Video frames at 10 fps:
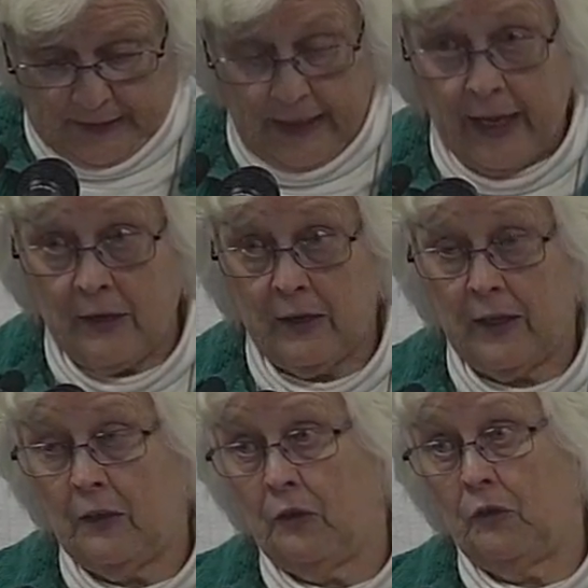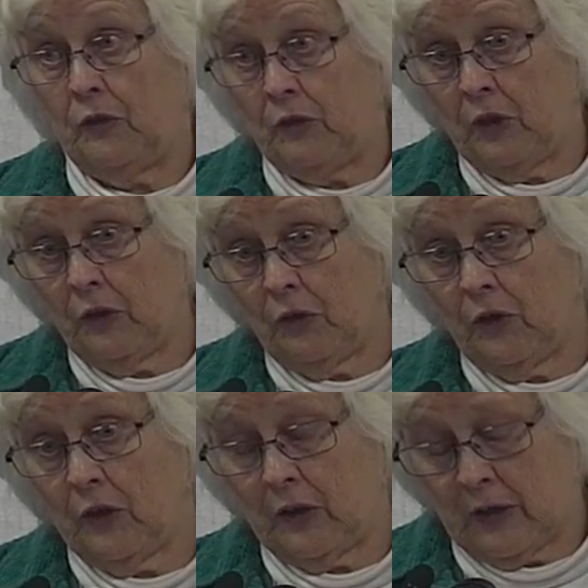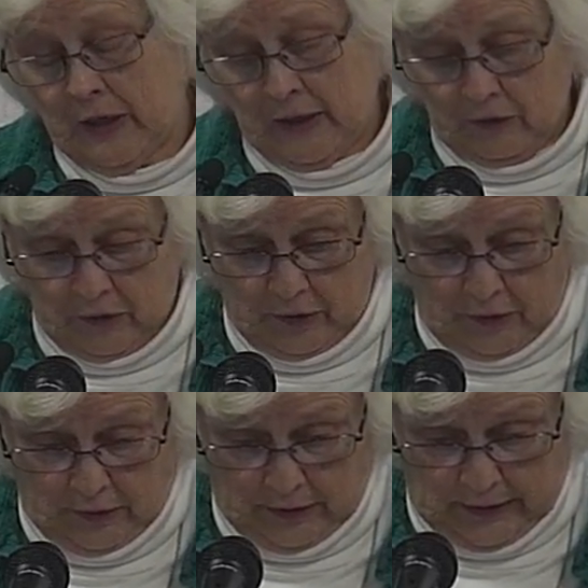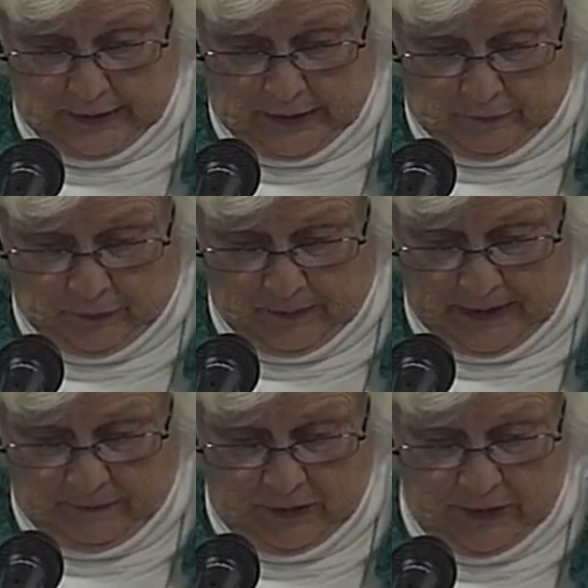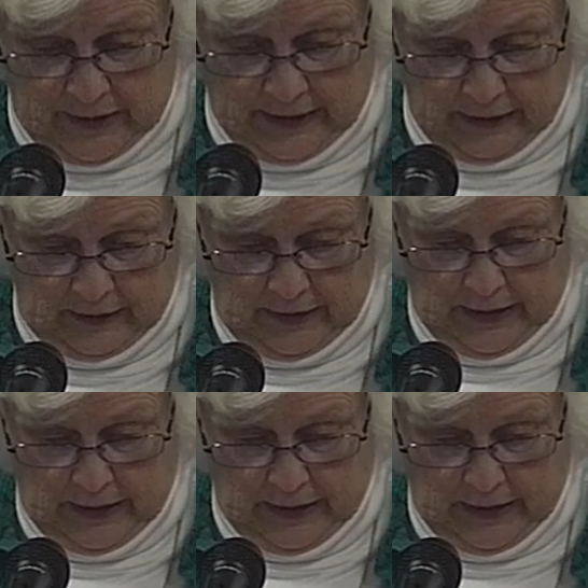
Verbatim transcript: Andy is disconnected from everything,